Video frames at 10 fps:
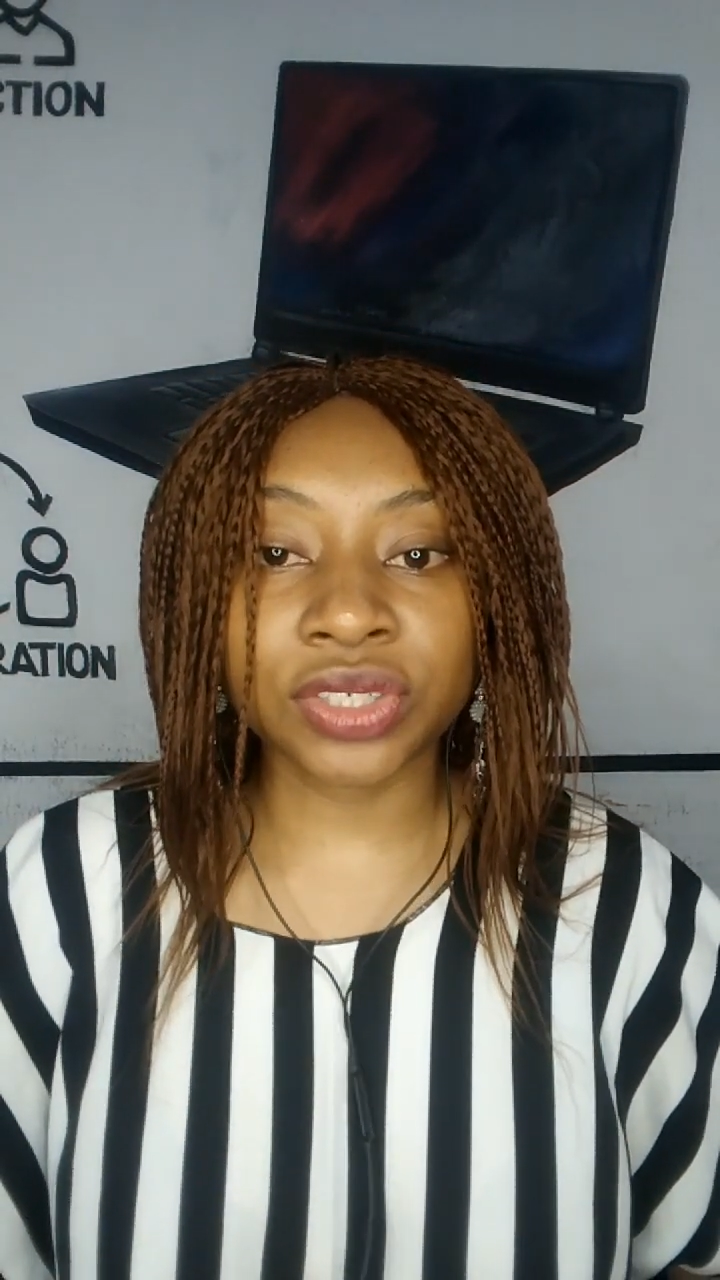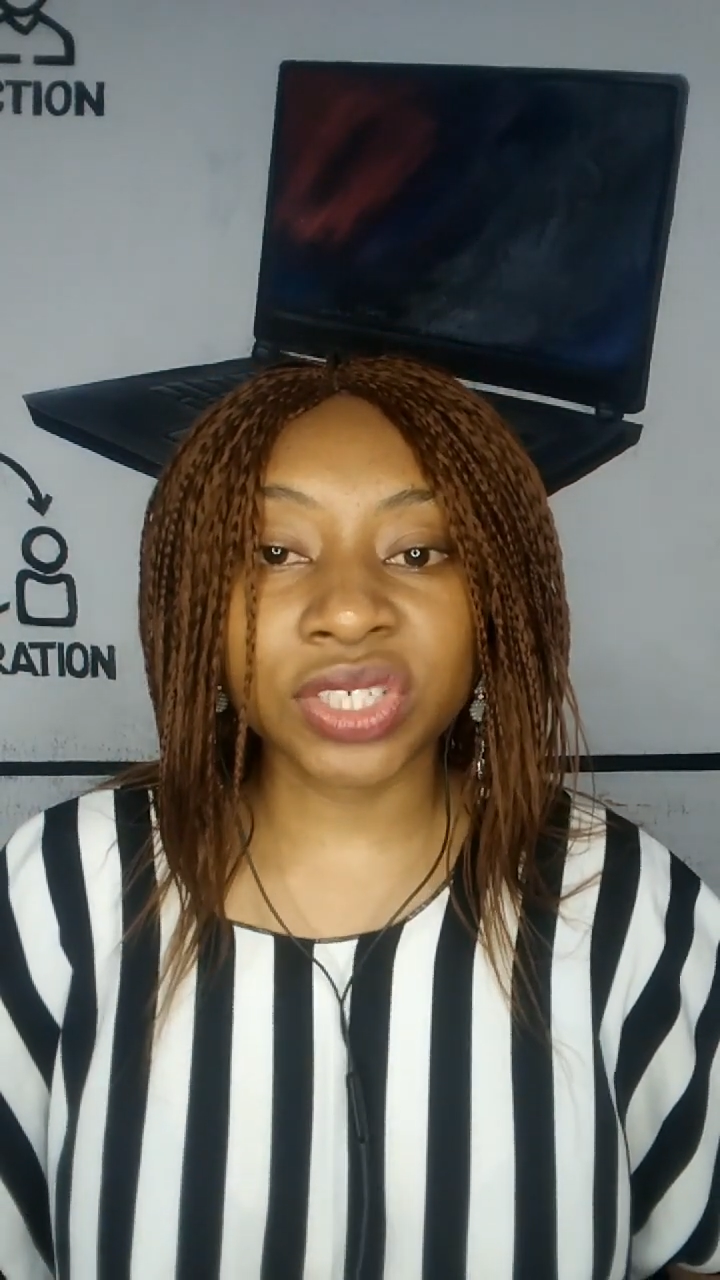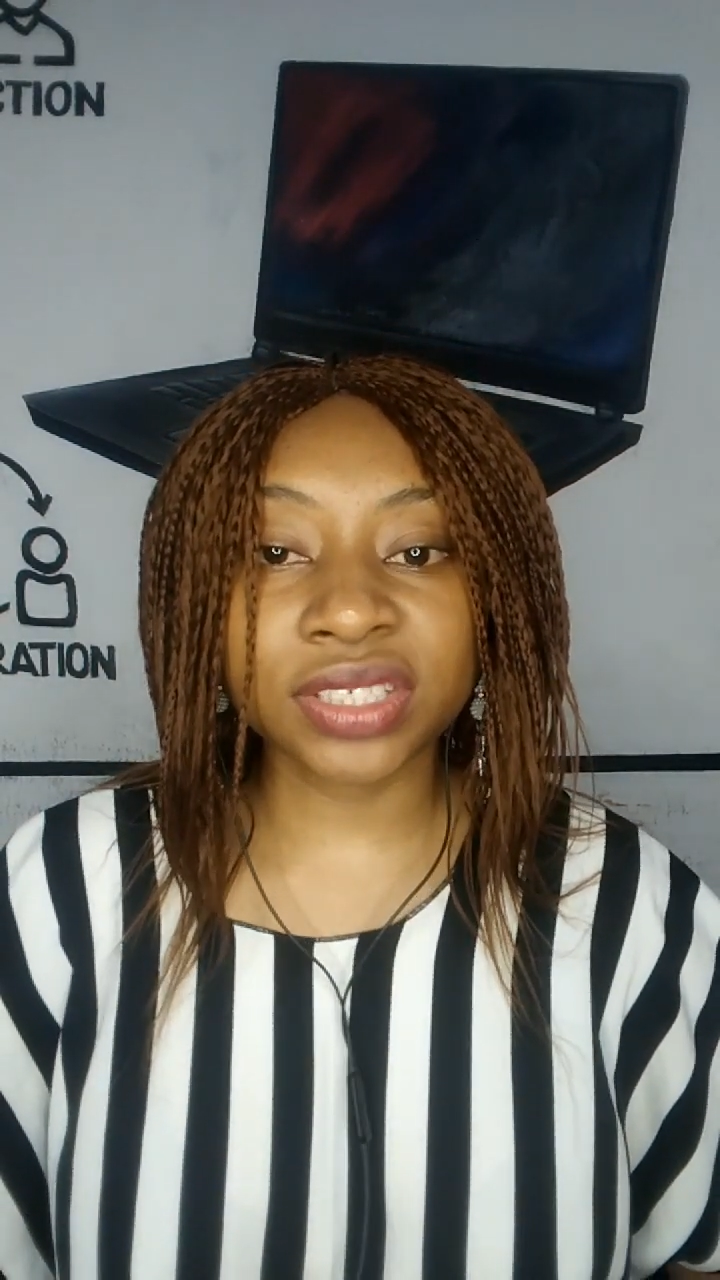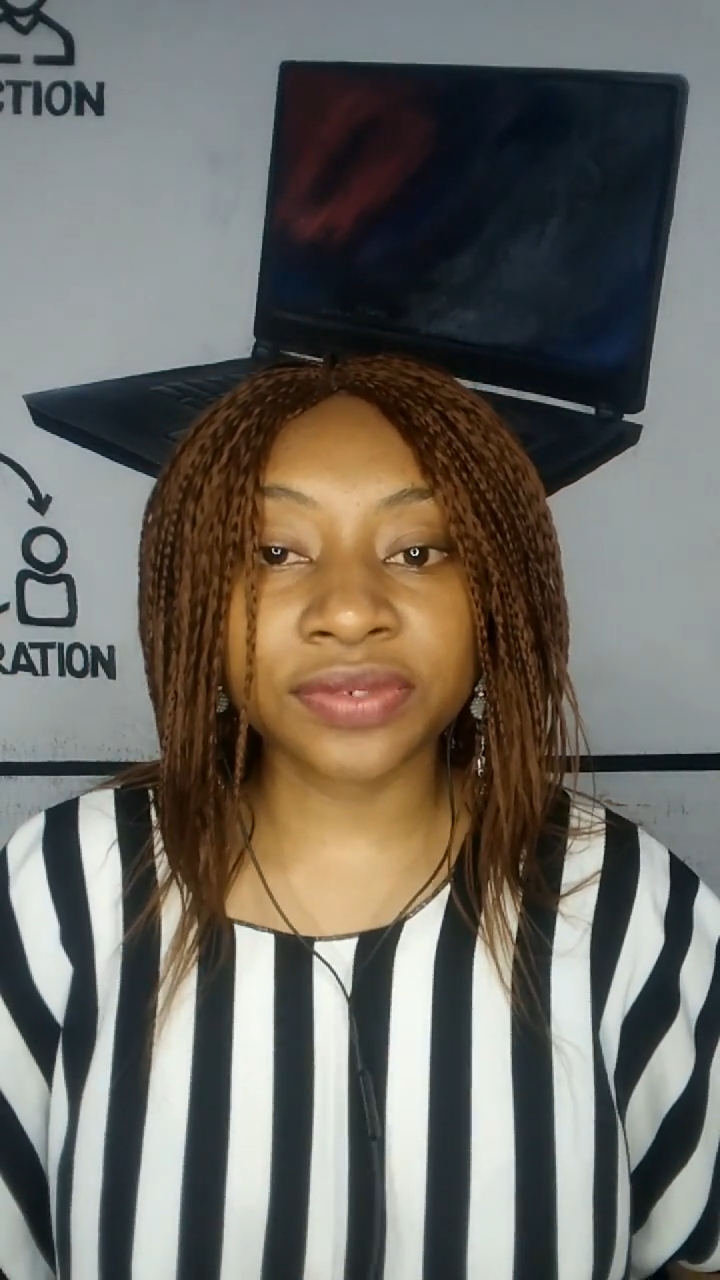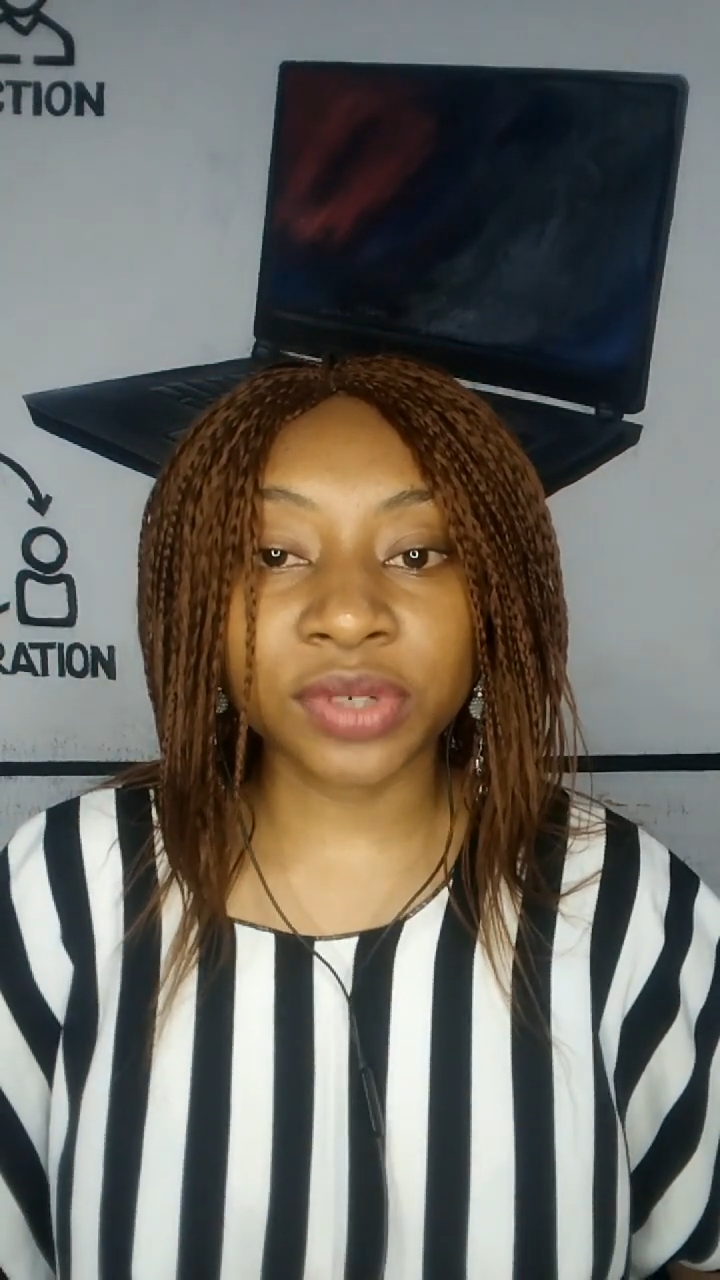it's
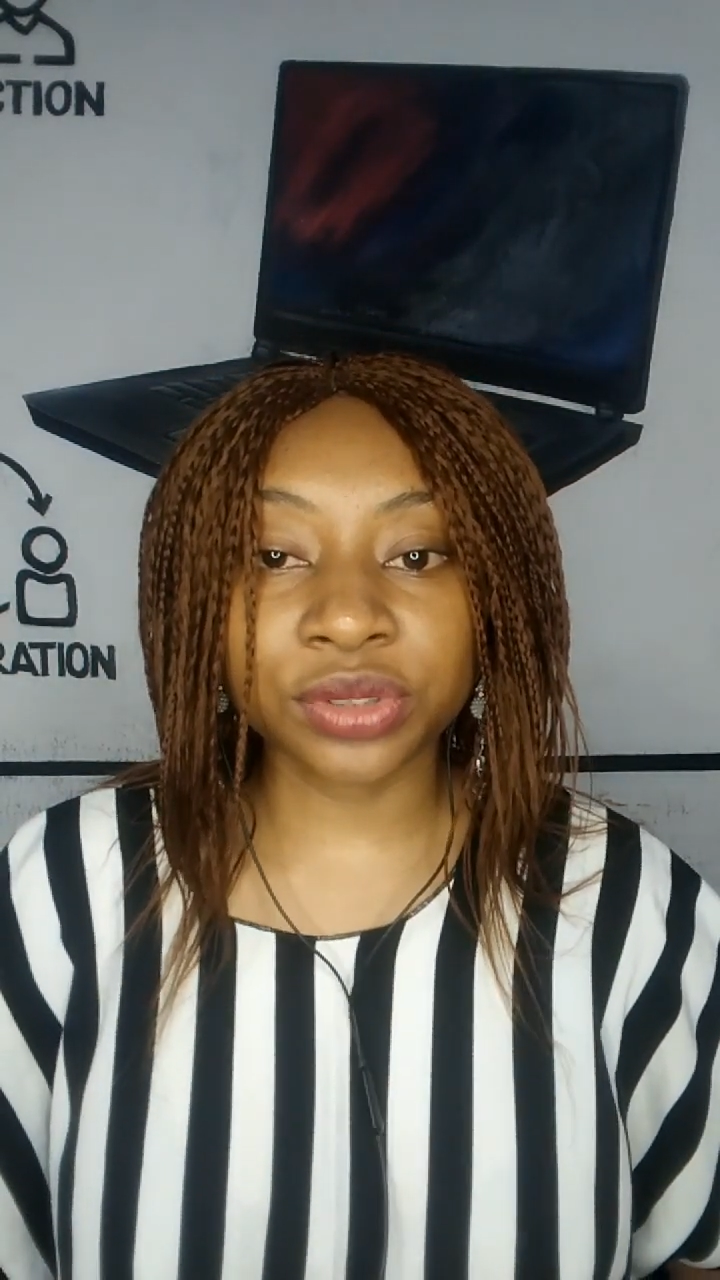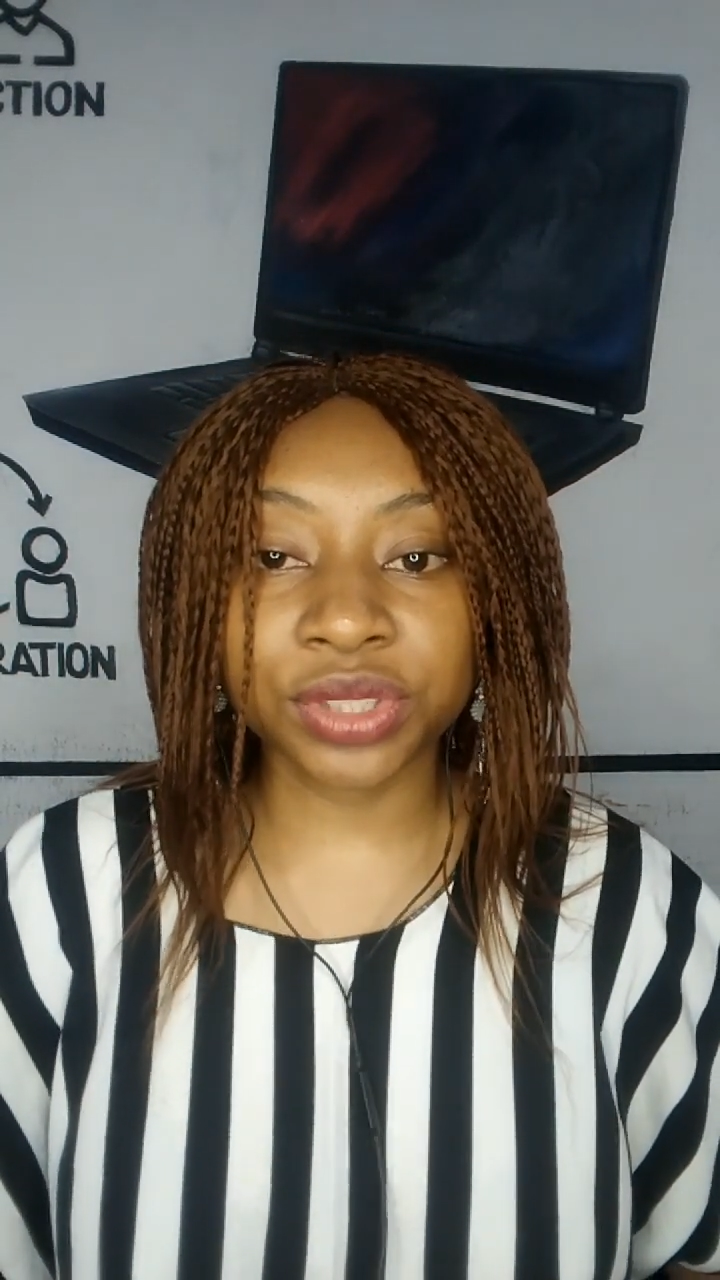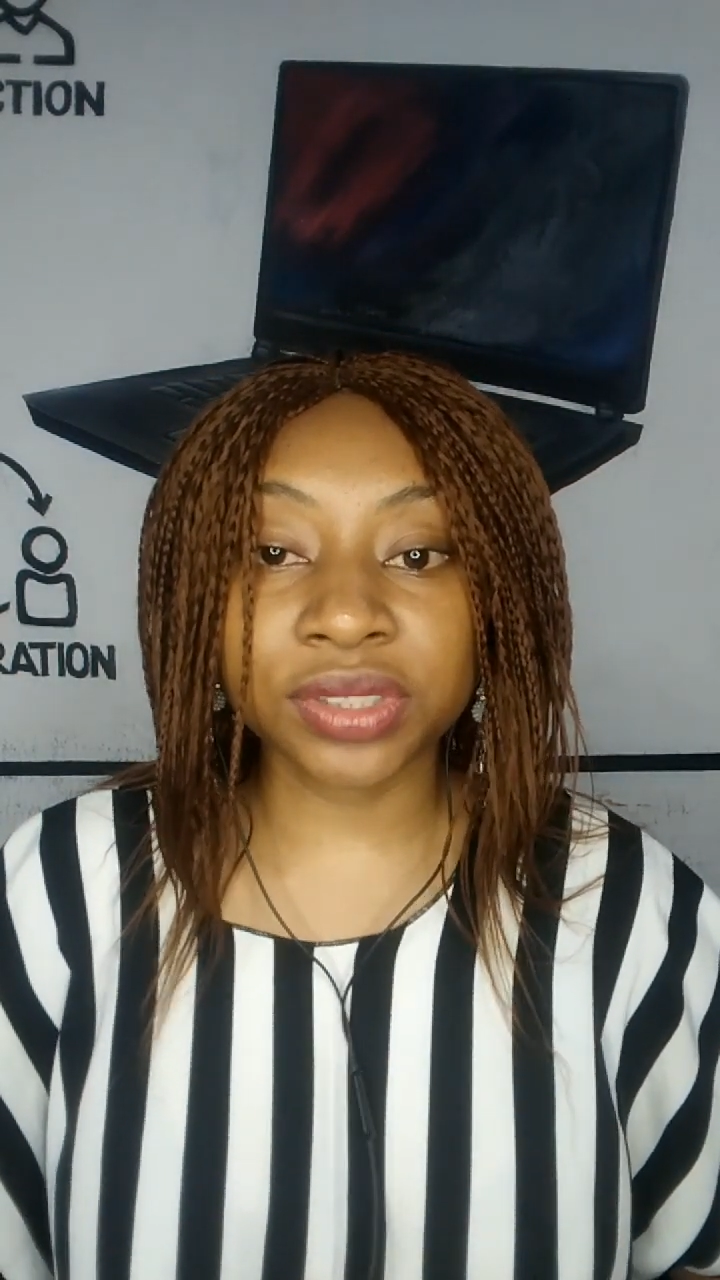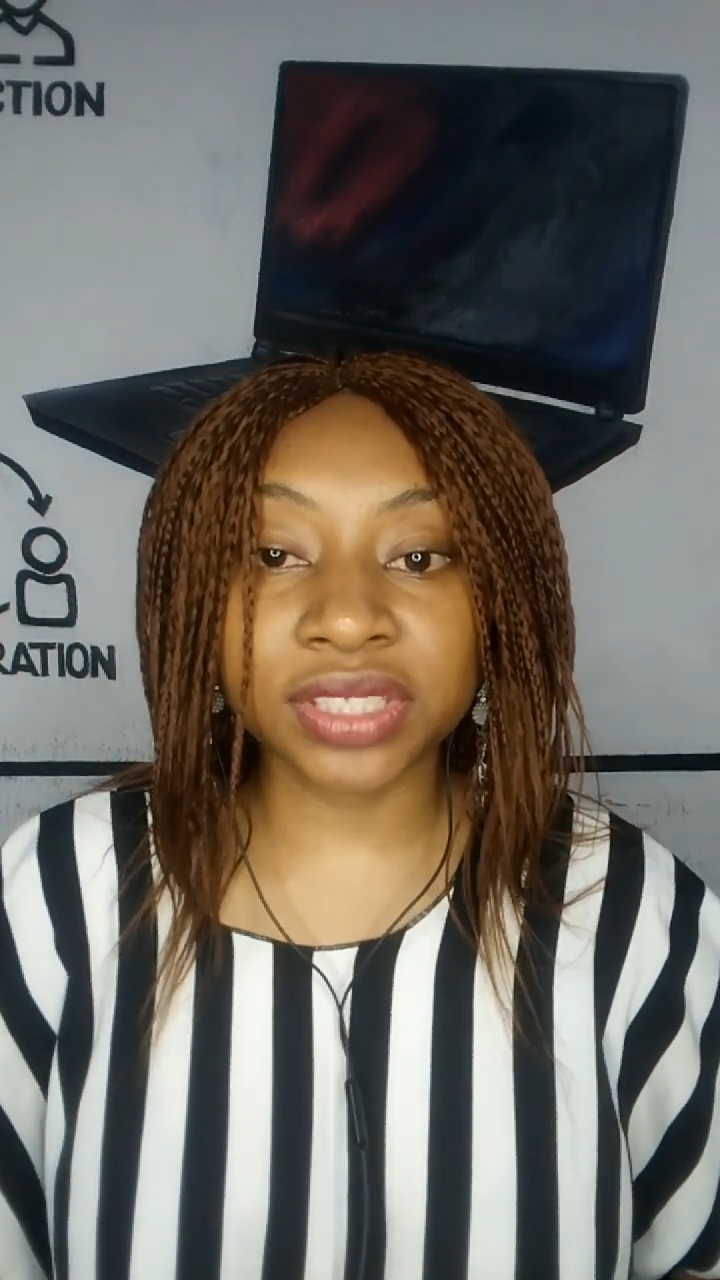just the function